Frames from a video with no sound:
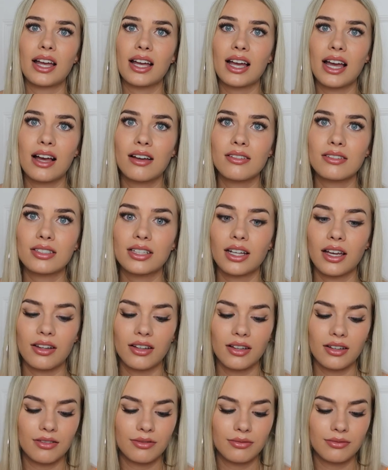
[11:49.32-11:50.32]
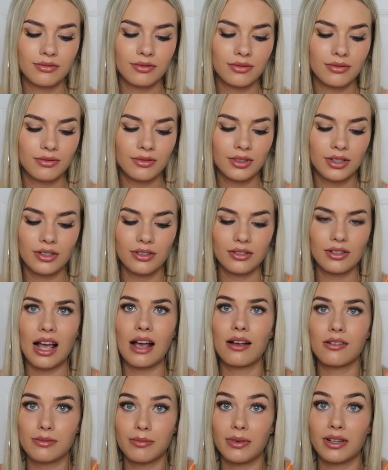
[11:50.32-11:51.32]
getting a house together.
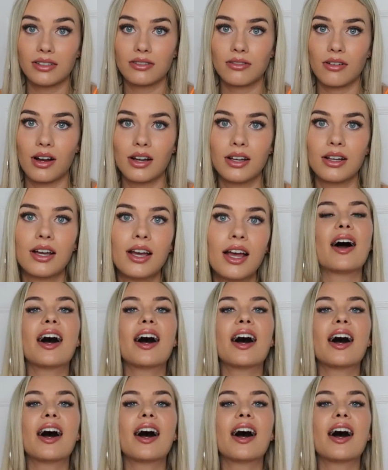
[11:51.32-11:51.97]
Housemates, right?